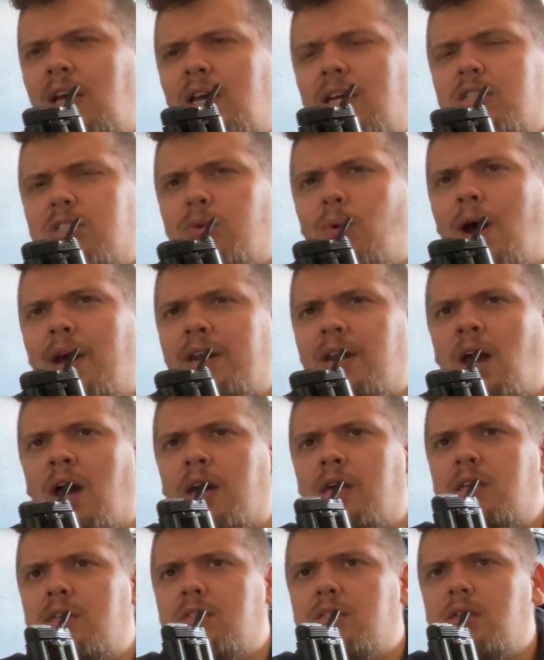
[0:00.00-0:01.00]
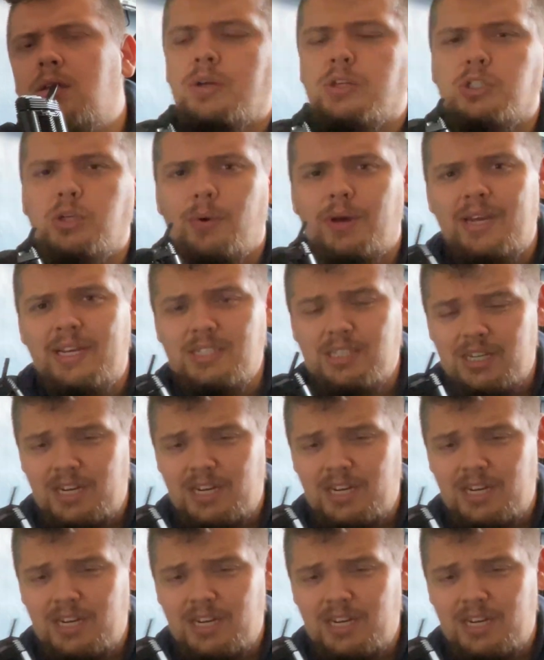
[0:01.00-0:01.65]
It's quite nice. So it is an